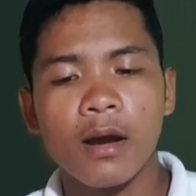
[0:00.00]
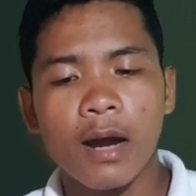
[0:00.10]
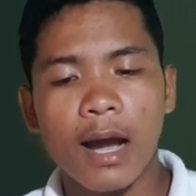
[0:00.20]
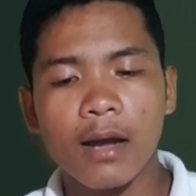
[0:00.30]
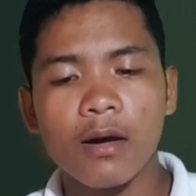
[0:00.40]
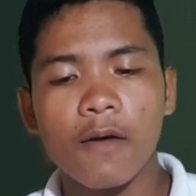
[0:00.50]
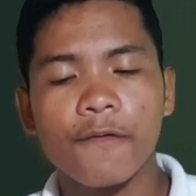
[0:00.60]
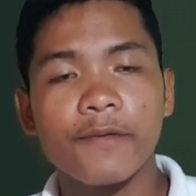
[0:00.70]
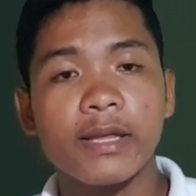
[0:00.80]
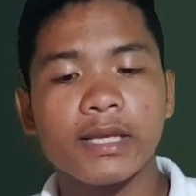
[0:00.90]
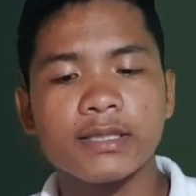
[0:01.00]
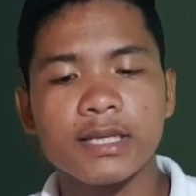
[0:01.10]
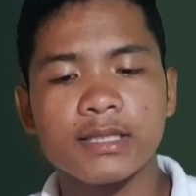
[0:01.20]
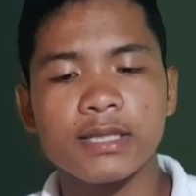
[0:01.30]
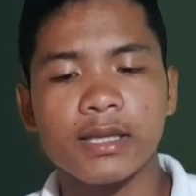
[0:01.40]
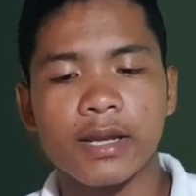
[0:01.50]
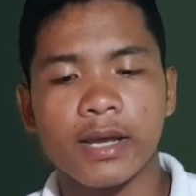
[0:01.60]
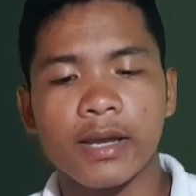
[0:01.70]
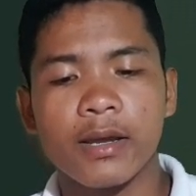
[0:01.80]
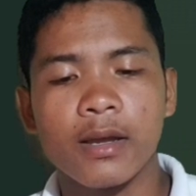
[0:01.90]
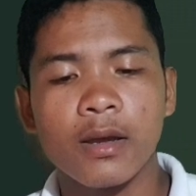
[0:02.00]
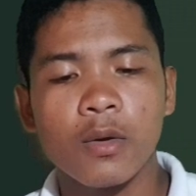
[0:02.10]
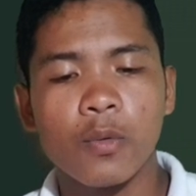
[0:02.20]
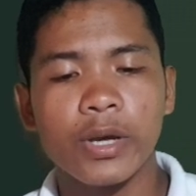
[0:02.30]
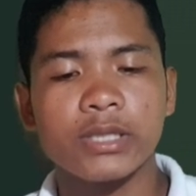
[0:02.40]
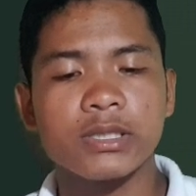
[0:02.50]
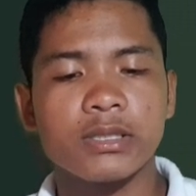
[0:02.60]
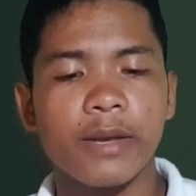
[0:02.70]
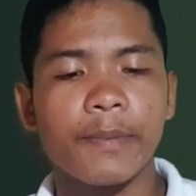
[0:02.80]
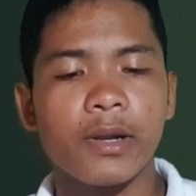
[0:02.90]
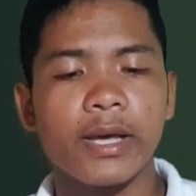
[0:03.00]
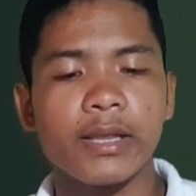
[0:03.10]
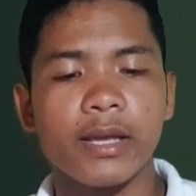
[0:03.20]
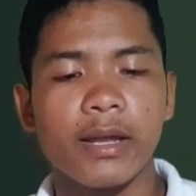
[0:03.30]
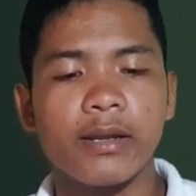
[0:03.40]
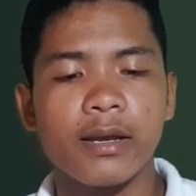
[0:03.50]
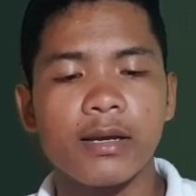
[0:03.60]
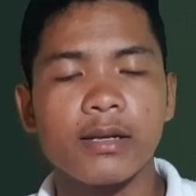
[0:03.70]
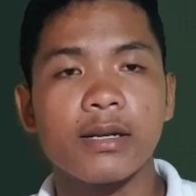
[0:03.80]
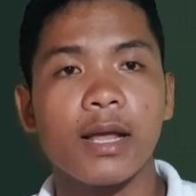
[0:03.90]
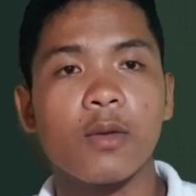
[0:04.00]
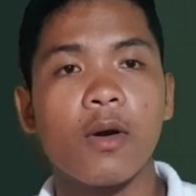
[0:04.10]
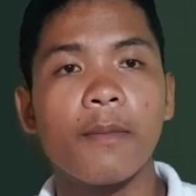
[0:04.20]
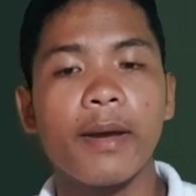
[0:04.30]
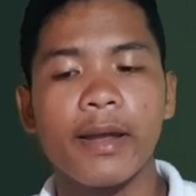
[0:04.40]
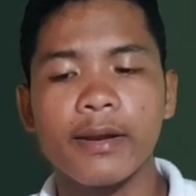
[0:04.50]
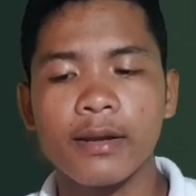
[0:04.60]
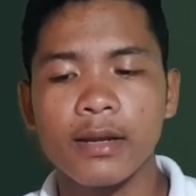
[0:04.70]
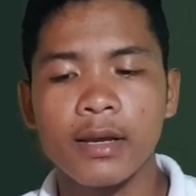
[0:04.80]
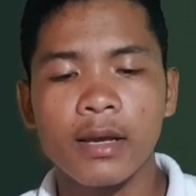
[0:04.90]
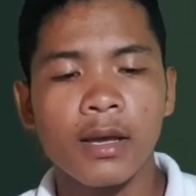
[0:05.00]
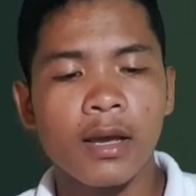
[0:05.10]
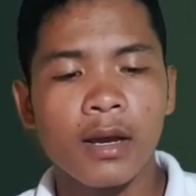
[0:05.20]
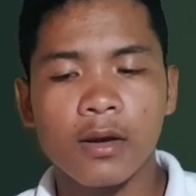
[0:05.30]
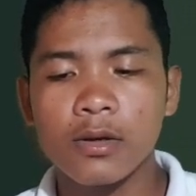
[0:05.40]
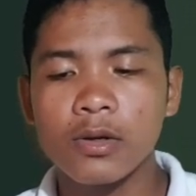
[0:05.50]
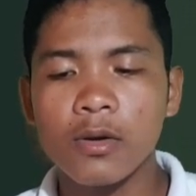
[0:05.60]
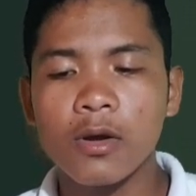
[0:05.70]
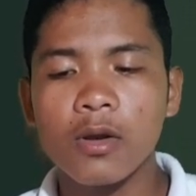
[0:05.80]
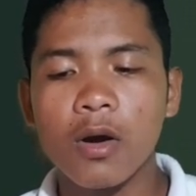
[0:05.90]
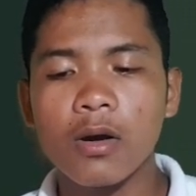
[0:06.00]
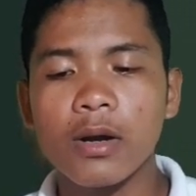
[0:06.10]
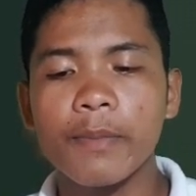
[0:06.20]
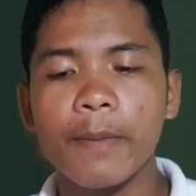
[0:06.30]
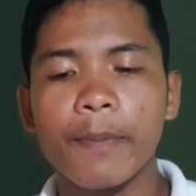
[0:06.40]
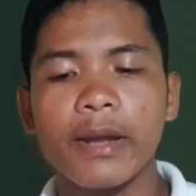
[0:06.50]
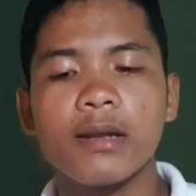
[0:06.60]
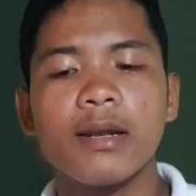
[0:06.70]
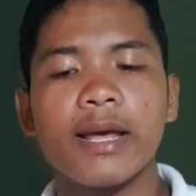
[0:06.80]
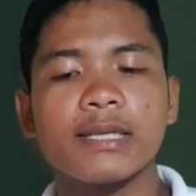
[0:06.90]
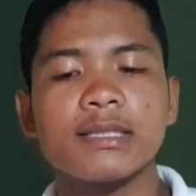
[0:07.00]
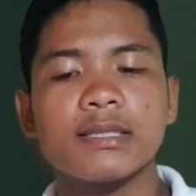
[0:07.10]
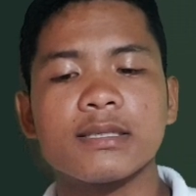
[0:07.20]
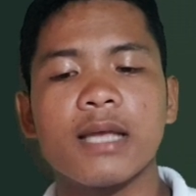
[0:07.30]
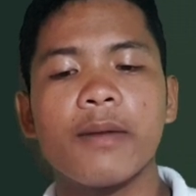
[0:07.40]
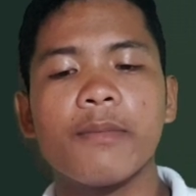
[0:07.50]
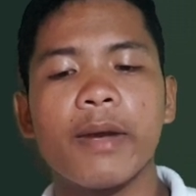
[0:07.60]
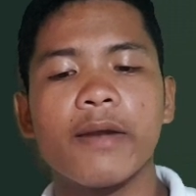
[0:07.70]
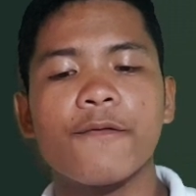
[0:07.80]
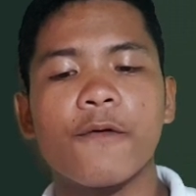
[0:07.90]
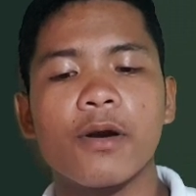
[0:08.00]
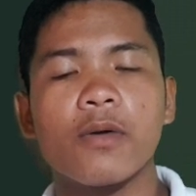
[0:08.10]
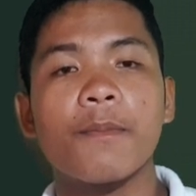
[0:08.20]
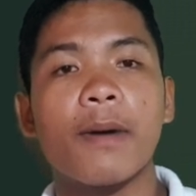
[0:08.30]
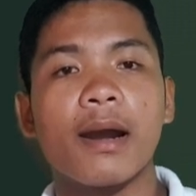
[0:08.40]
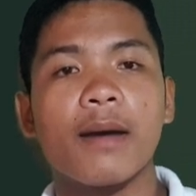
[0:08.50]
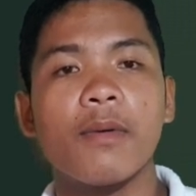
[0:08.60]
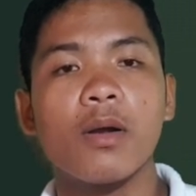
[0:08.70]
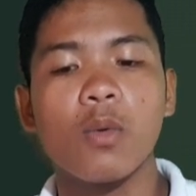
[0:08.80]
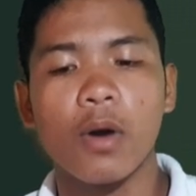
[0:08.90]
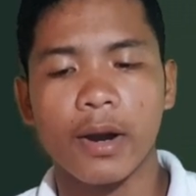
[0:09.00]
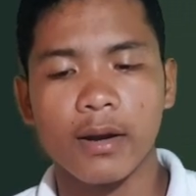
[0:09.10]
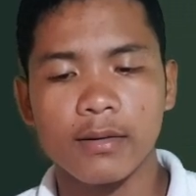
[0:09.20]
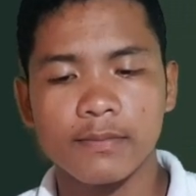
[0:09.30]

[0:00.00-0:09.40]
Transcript: Act of 1963, which stipulated that women could no longer be paid less than men for comparable work.